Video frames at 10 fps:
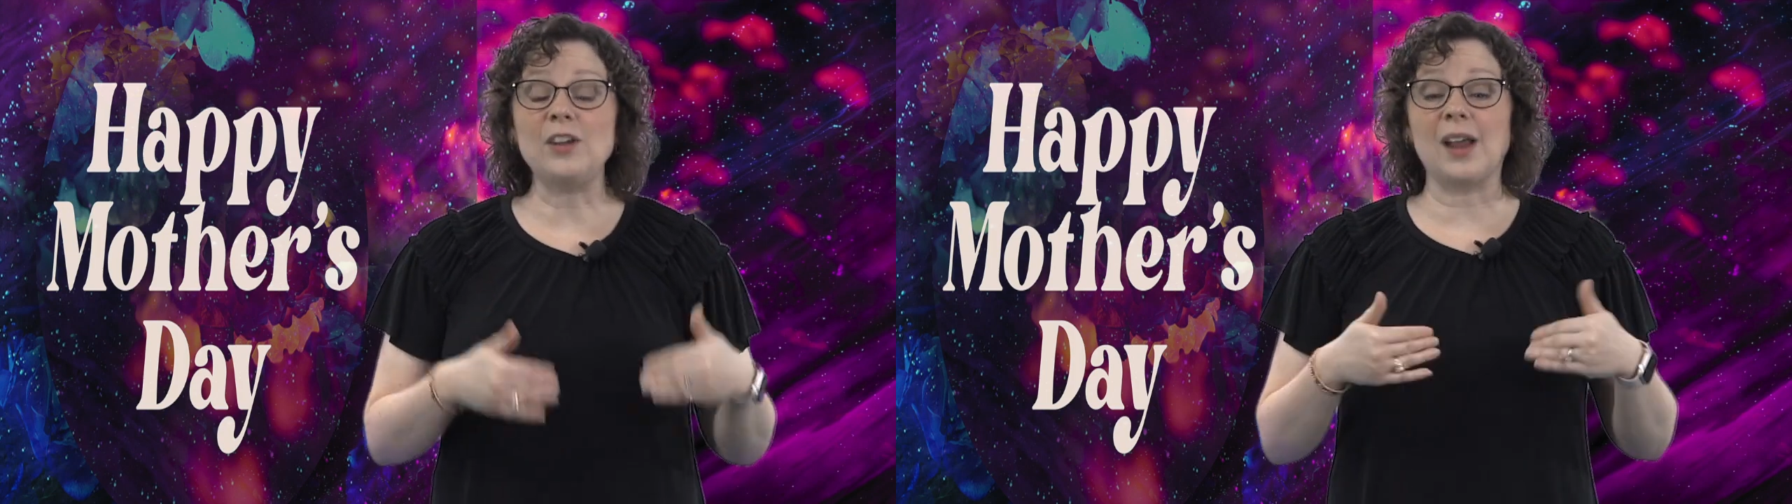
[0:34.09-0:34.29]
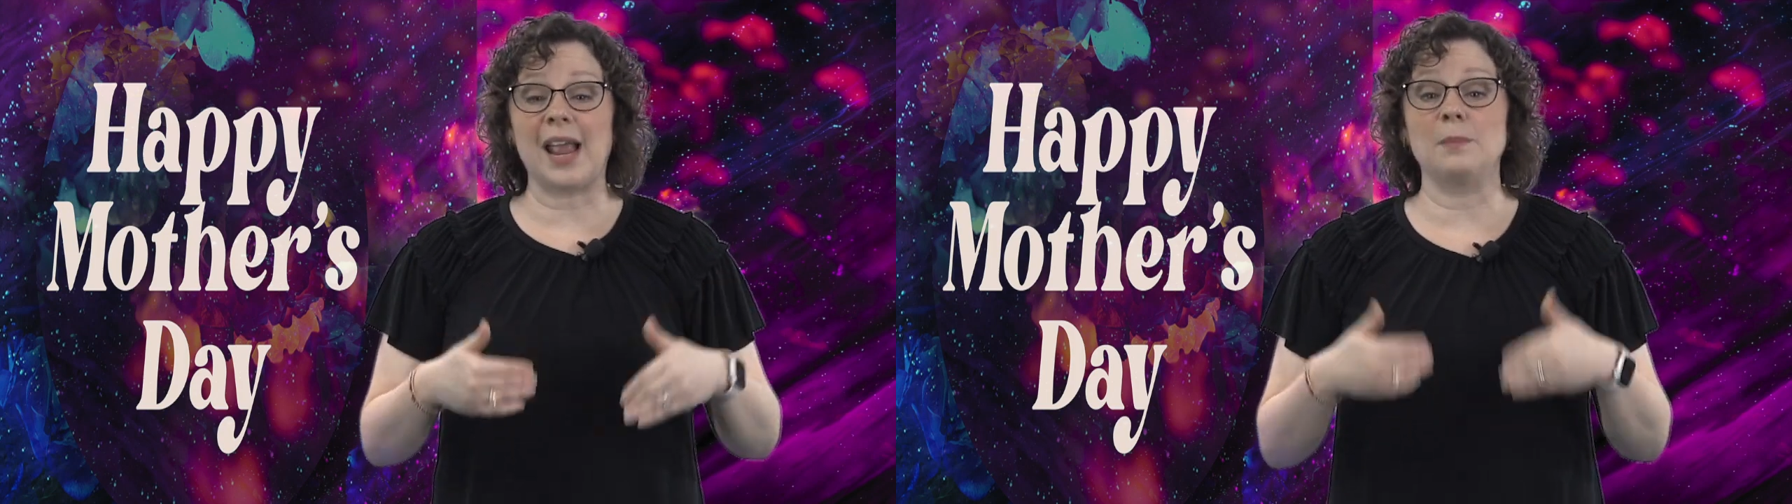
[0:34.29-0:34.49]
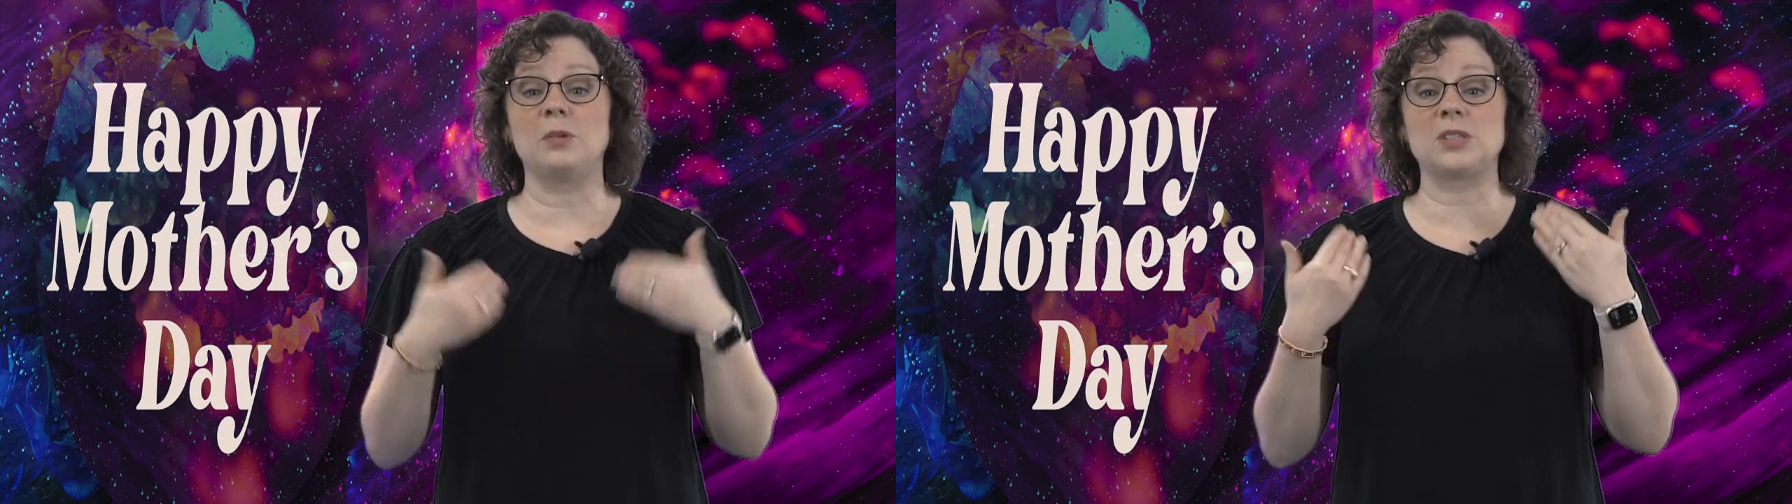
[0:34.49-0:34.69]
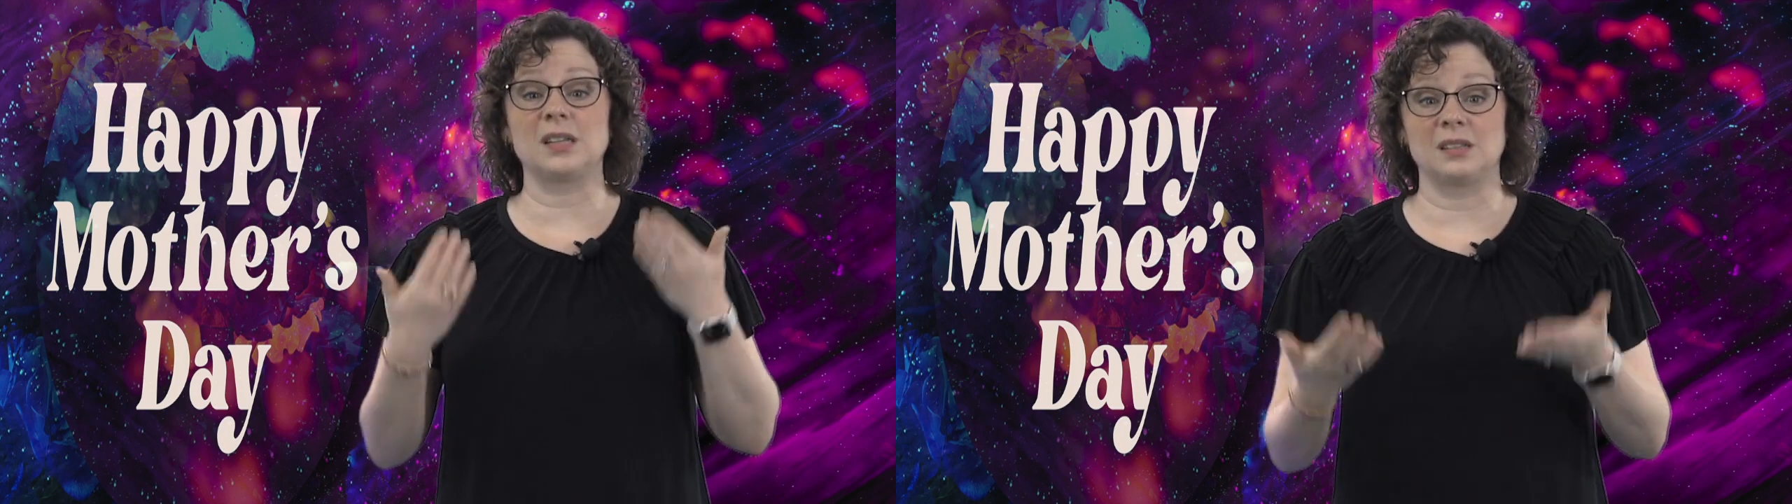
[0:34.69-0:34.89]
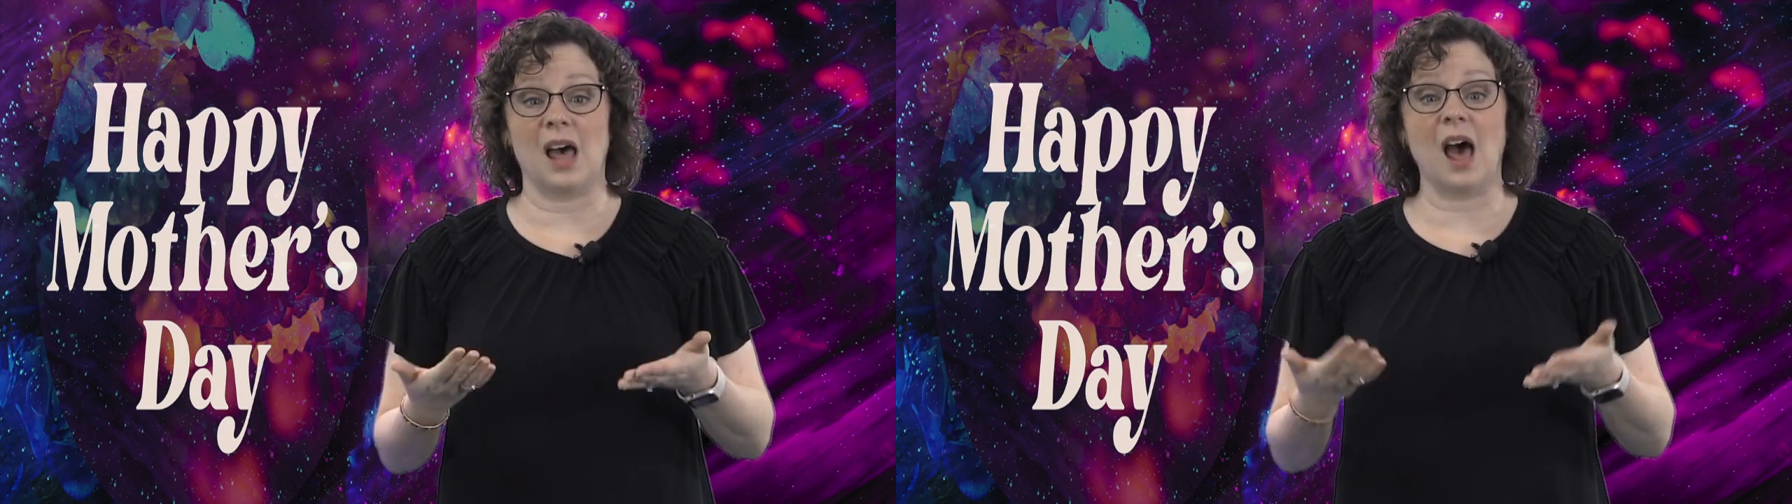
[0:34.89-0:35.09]
are able to
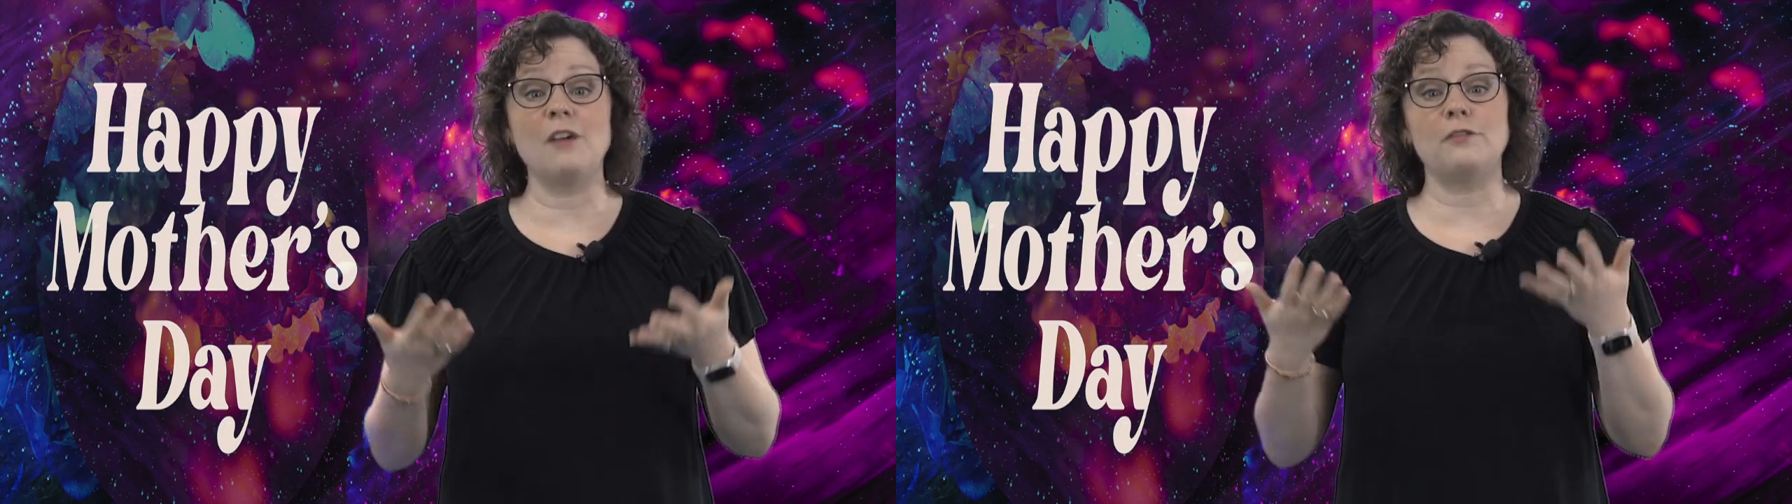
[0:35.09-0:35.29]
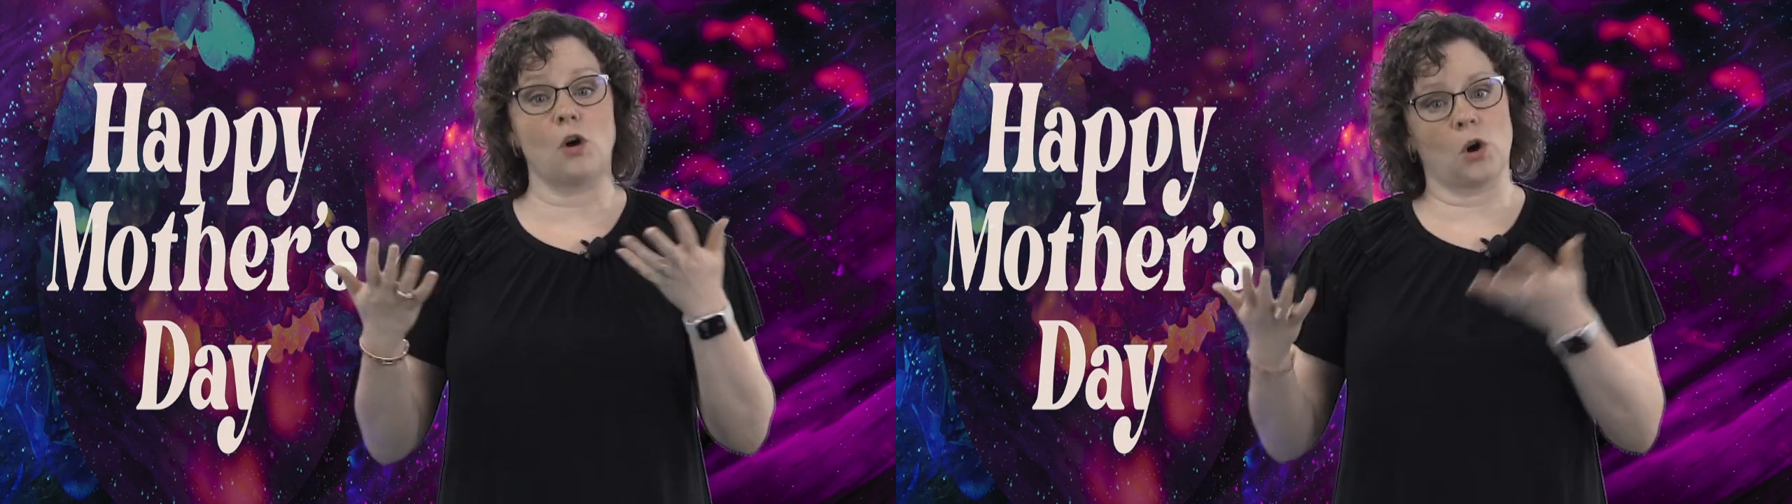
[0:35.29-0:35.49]
love